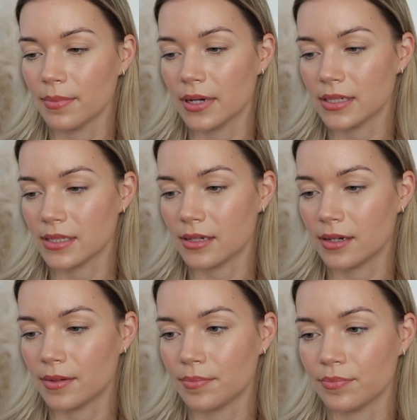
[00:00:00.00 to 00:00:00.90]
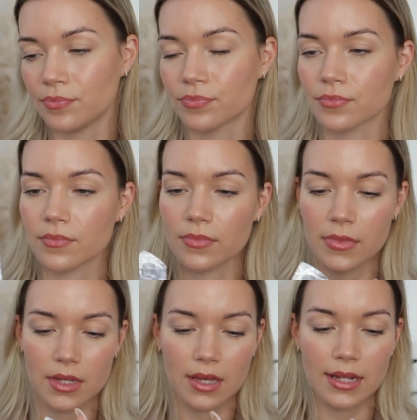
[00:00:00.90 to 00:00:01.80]
But
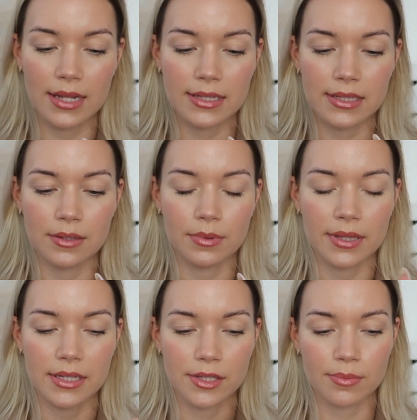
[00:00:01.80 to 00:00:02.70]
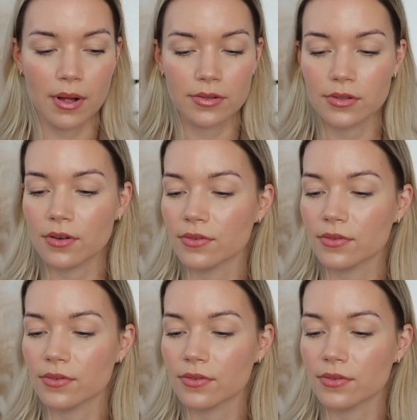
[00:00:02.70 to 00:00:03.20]
let's see what this smells